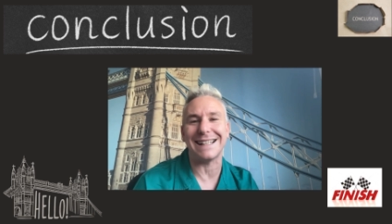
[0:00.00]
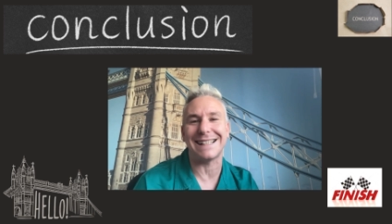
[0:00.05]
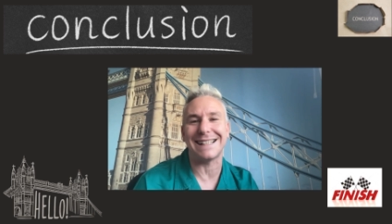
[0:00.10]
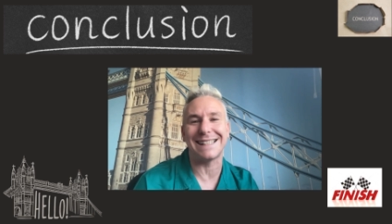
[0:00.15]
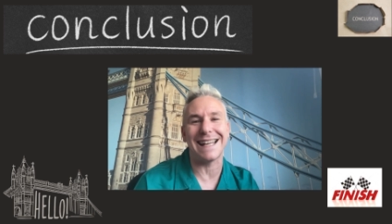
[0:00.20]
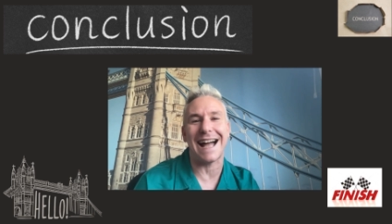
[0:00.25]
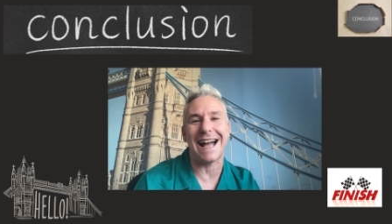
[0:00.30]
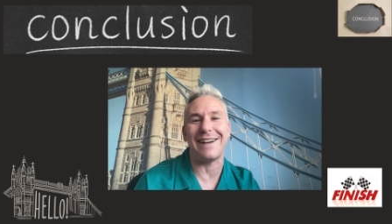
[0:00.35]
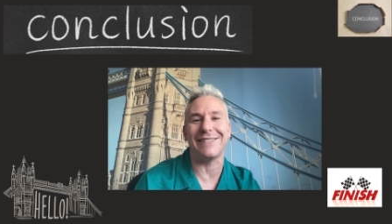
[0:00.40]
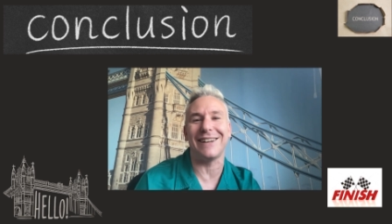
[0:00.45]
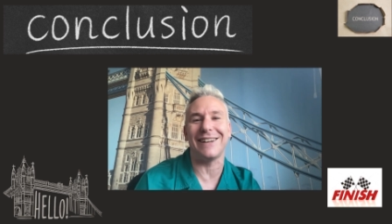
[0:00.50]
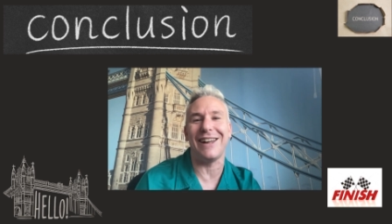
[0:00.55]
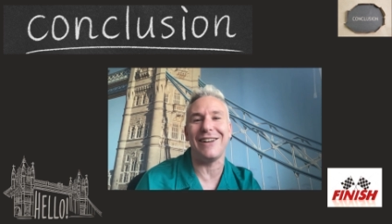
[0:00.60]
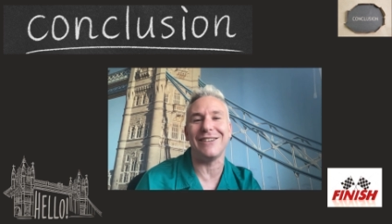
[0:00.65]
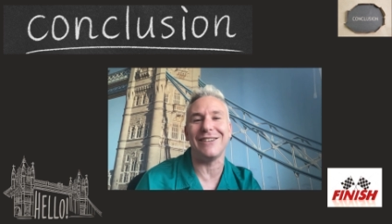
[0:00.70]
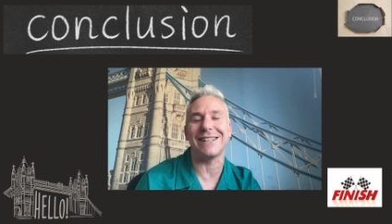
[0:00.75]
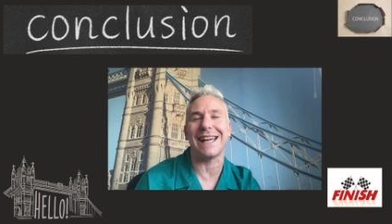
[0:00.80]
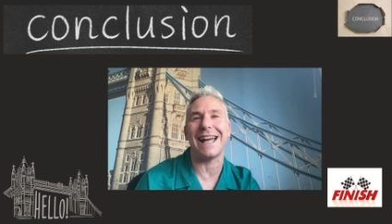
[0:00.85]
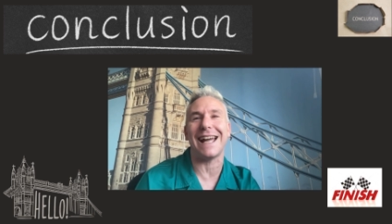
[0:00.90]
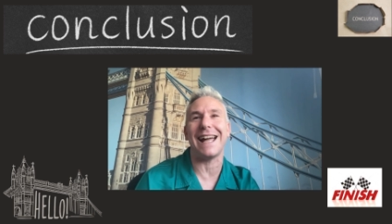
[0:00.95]

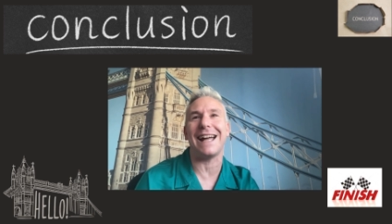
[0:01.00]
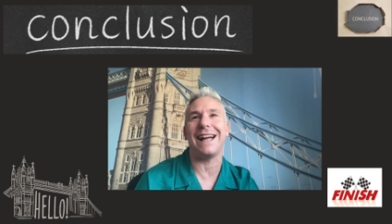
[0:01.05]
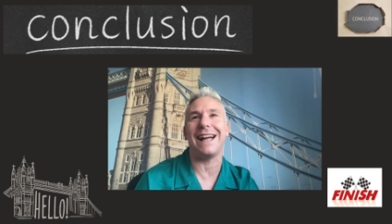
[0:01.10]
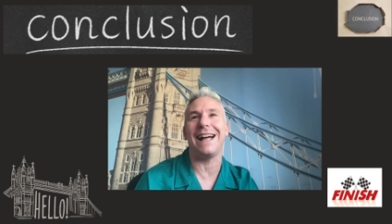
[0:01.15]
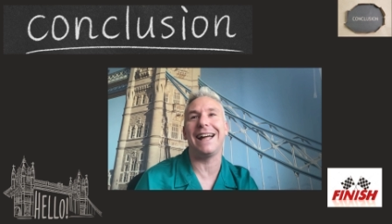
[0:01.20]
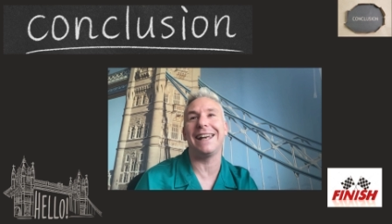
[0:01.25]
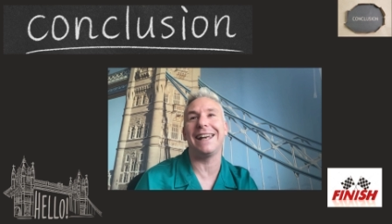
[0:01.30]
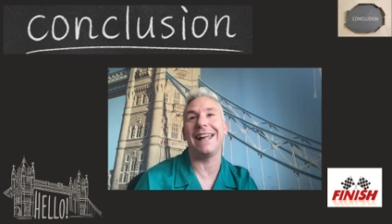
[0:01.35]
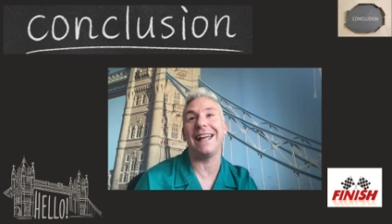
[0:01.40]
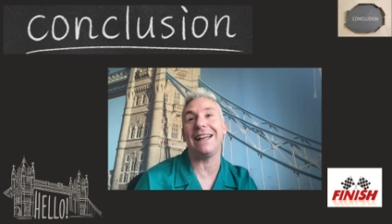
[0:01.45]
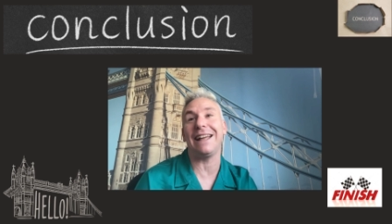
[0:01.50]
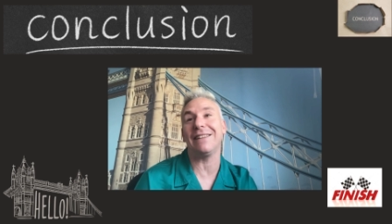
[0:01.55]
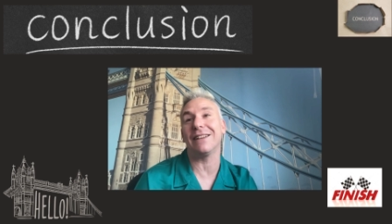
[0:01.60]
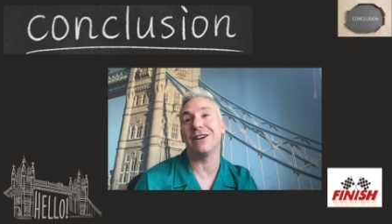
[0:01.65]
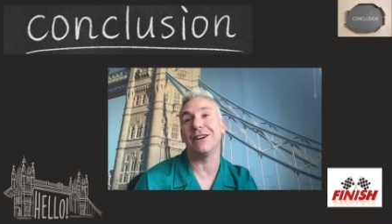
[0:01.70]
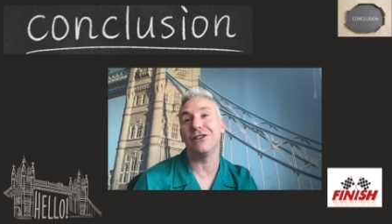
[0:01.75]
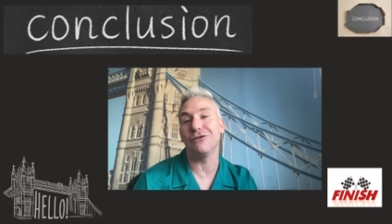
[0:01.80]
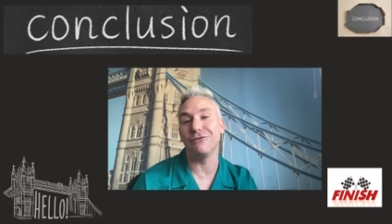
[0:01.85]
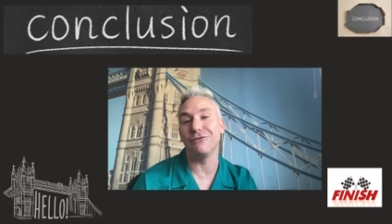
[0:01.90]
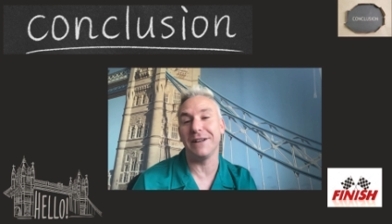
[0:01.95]
download it, and
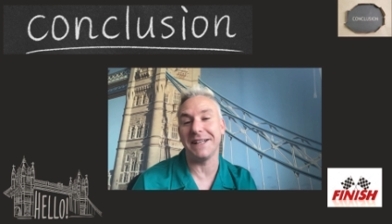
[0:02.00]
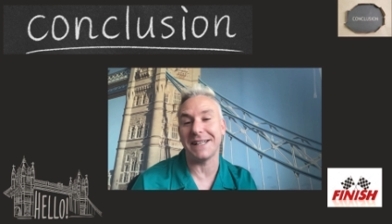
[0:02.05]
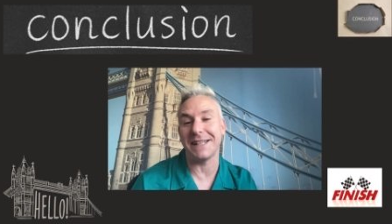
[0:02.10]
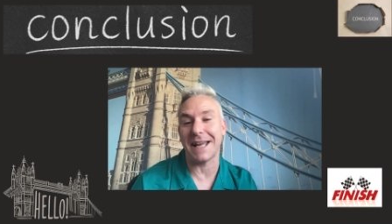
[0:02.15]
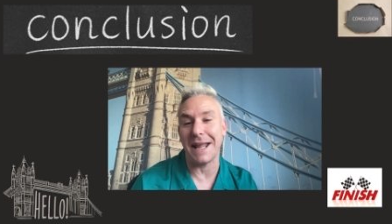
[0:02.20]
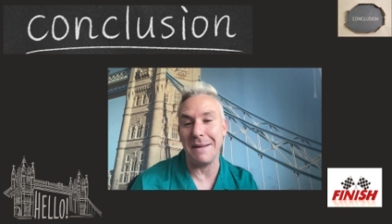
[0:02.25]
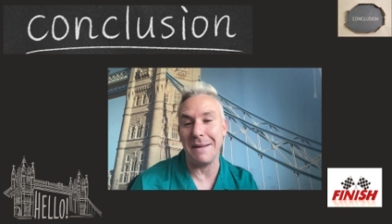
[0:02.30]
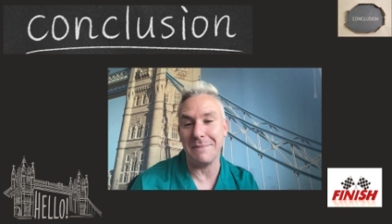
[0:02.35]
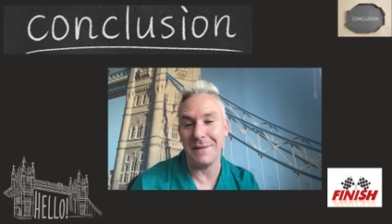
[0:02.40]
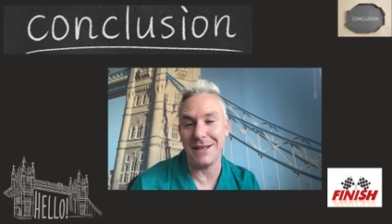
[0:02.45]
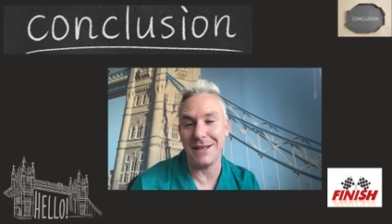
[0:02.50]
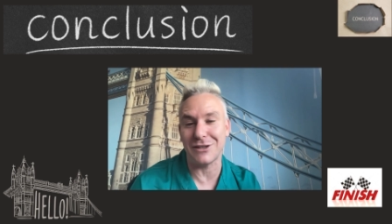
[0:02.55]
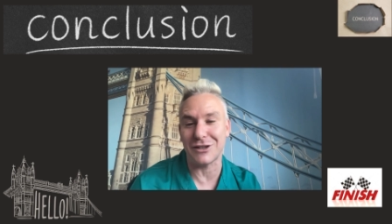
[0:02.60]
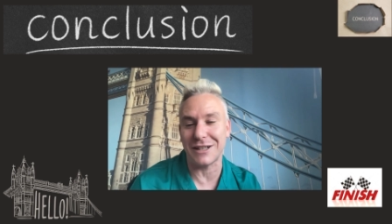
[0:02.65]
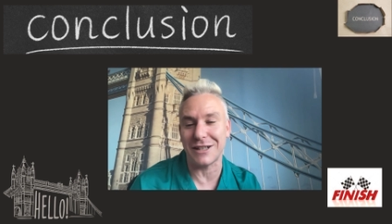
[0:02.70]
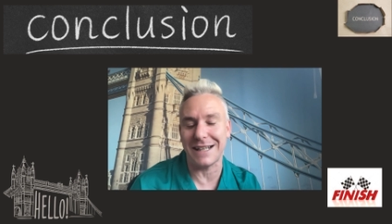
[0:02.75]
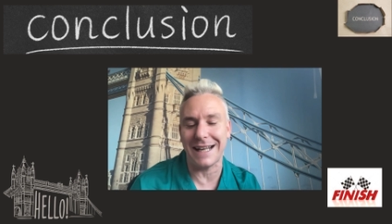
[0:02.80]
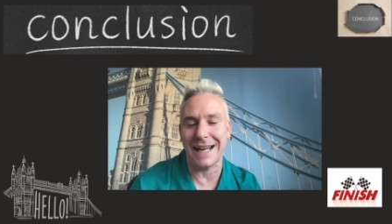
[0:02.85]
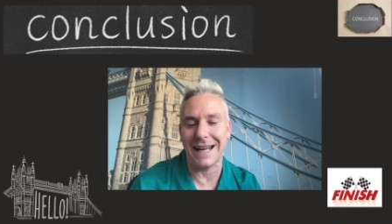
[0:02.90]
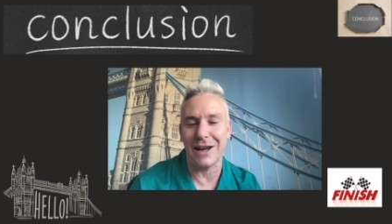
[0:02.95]
either read it
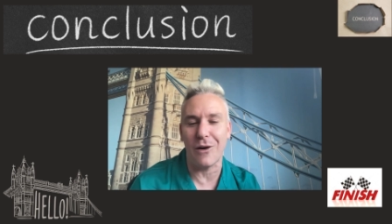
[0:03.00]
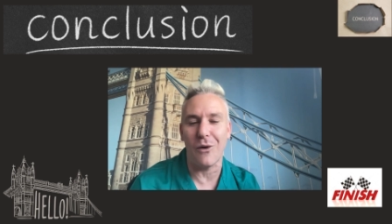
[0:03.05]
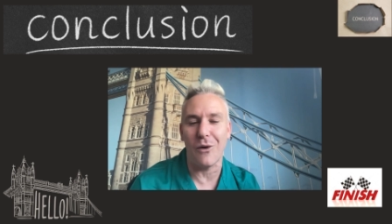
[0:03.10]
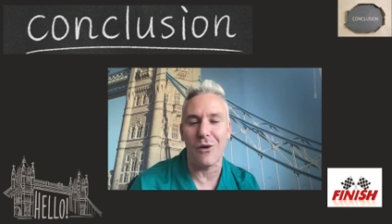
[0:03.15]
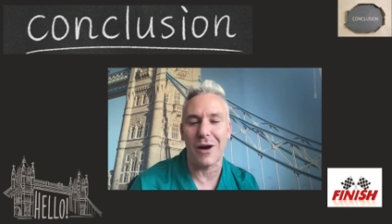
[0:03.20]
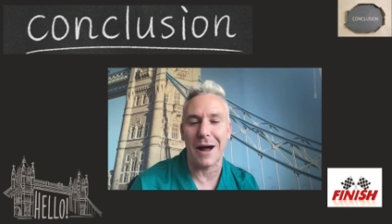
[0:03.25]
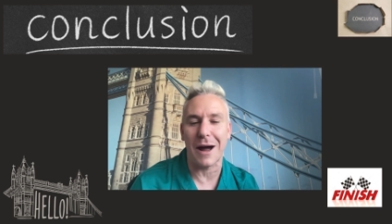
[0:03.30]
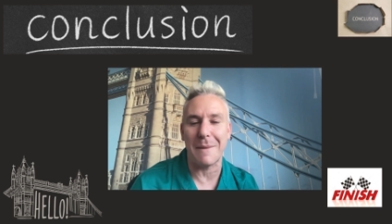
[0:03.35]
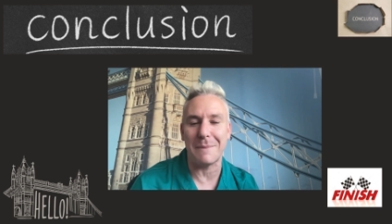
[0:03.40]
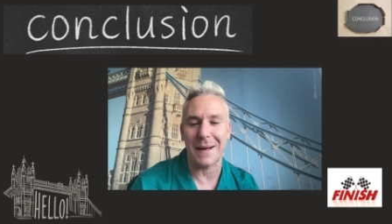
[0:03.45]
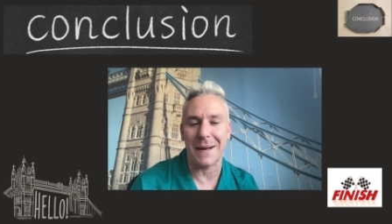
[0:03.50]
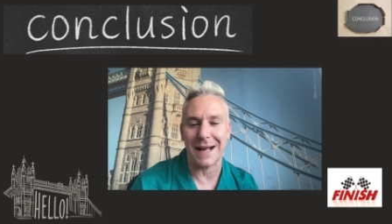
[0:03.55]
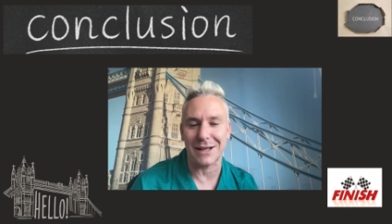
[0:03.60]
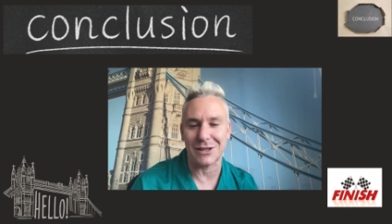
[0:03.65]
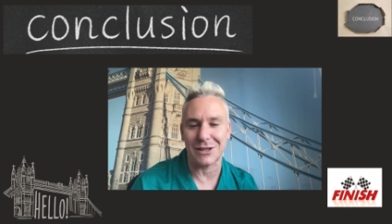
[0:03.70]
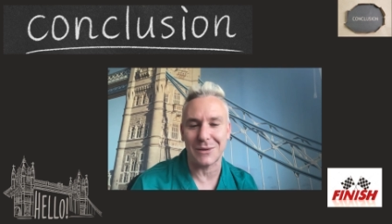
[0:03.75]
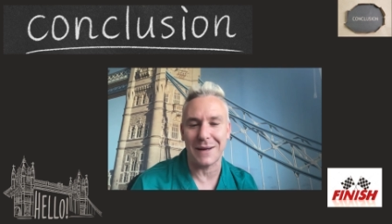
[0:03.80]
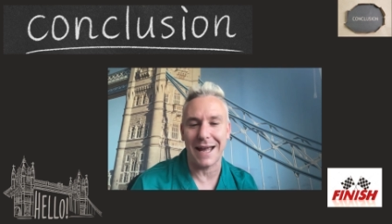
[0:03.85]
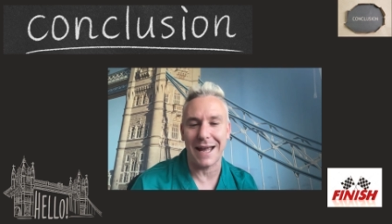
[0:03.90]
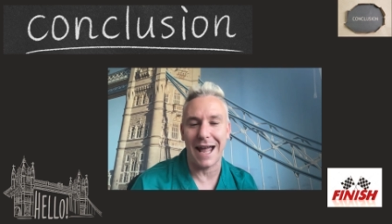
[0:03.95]
immediately or come back
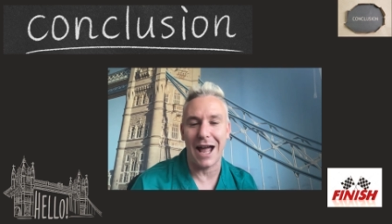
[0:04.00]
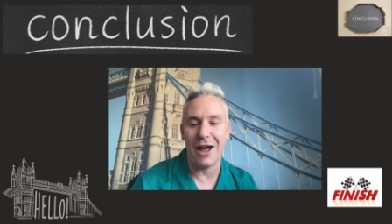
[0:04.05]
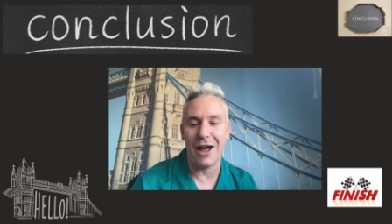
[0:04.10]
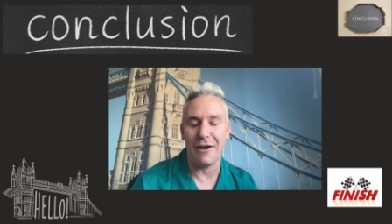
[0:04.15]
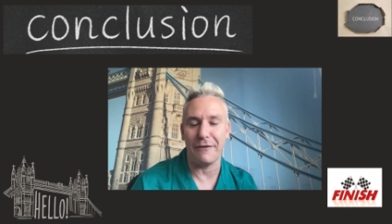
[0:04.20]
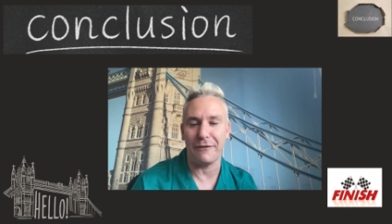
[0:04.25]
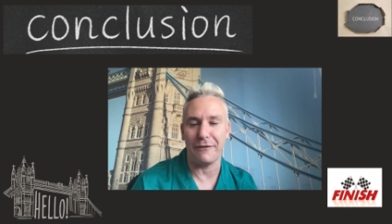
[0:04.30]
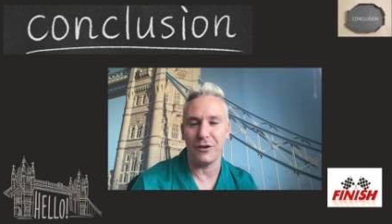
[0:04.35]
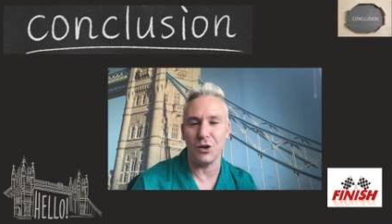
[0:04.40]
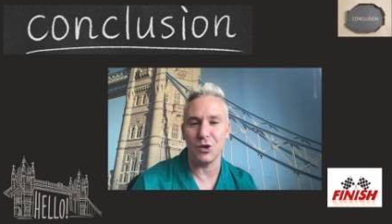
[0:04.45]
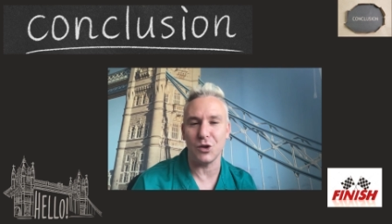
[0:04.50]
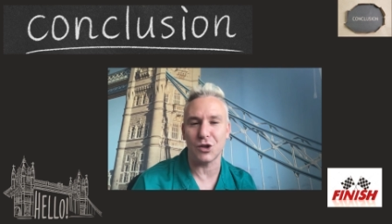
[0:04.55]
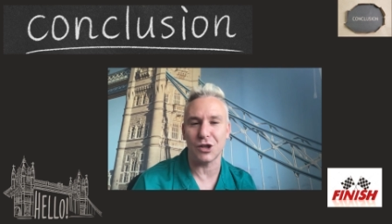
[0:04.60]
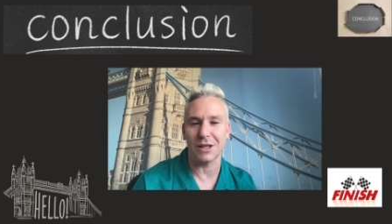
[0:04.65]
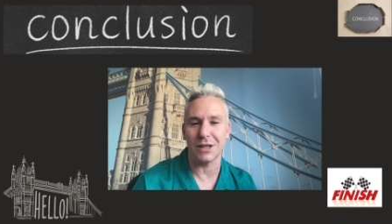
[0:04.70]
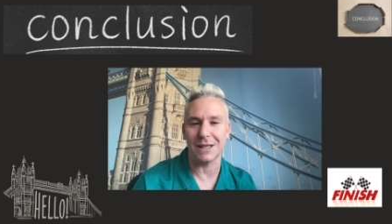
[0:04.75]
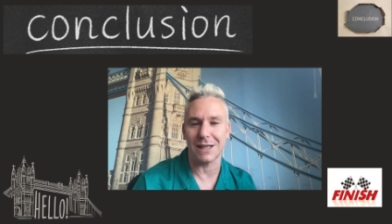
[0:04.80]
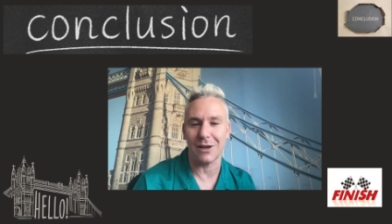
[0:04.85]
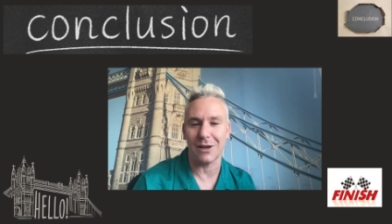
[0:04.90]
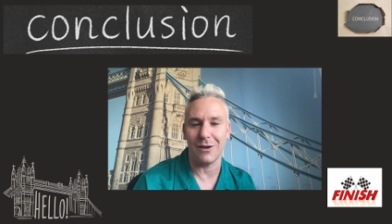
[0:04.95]
to it at a future
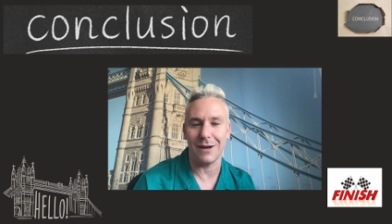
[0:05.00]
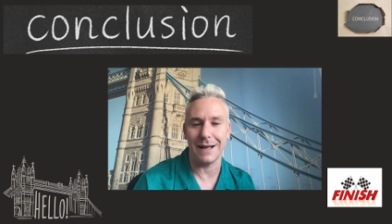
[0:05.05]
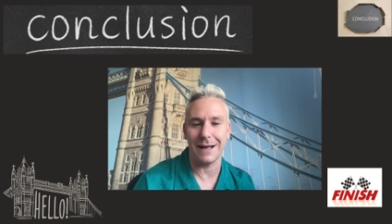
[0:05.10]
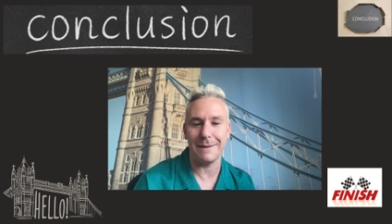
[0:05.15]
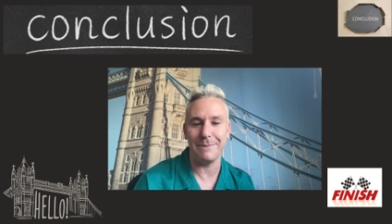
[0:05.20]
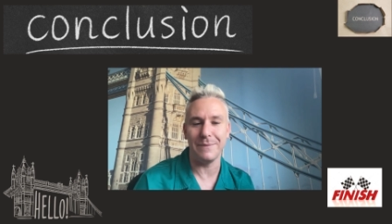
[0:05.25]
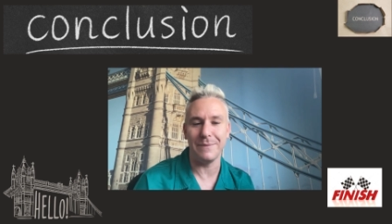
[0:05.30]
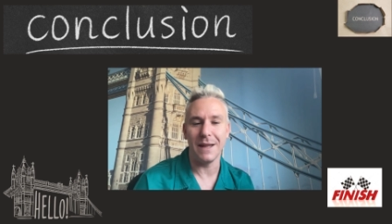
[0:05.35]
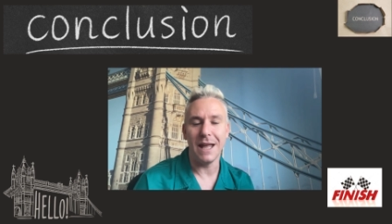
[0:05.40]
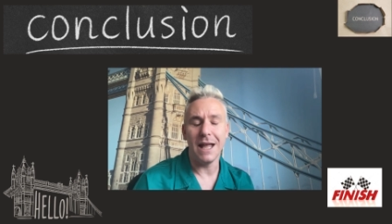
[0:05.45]
time.